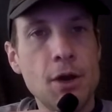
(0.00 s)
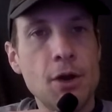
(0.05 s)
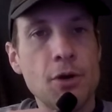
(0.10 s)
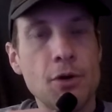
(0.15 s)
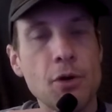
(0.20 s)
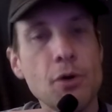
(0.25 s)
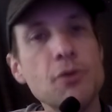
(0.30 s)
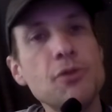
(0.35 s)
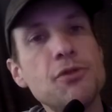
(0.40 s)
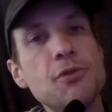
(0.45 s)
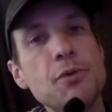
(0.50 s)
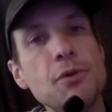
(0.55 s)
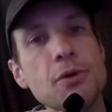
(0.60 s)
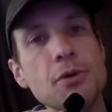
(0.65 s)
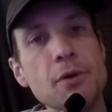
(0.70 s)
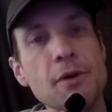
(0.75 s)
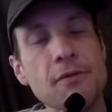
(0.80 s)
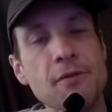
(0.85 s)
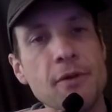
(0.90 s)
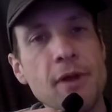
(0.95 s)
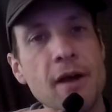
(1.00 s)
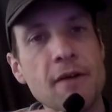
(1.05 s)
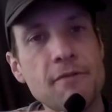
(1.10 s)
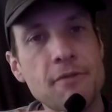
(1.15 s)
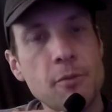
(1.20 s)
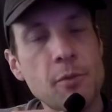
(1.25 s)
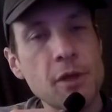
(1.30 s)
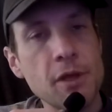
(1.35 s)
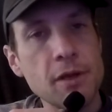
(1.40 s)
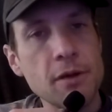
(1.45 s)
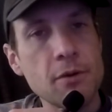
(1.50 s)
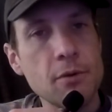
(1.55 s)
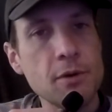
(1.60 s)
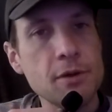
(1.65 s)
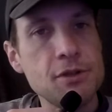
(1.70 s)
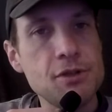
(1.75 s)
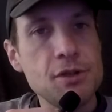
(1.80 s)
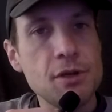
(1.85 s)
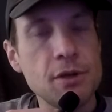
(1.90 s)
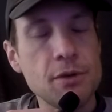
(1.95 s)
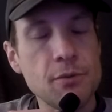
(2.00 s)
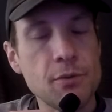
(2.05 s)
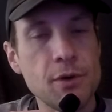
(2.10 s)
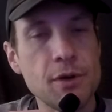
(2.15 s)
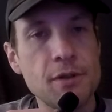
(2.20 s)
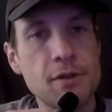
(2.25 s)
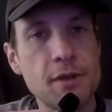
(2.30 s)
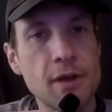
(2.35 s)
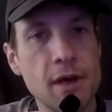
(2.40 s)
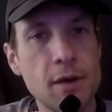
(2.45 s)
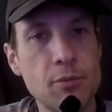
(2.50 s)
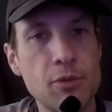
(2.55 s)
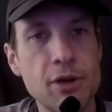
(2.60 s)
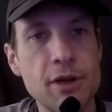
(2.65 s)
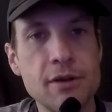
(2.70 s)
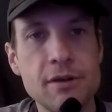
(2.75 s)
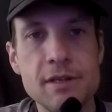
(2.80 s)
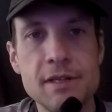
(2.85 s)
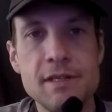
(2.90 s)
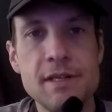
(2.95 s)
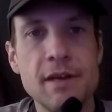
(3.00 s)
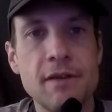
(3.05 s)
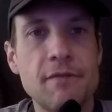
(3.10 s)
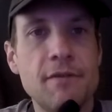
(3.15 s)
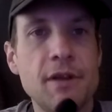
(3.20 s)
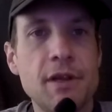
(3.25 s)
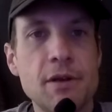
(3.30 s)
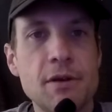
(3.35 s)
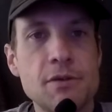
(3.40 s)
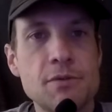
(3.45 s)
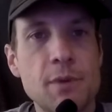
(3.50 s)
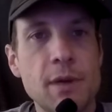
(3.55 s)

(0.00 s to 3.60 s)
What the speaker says: go through, if you're not familiar with breeder detail videos,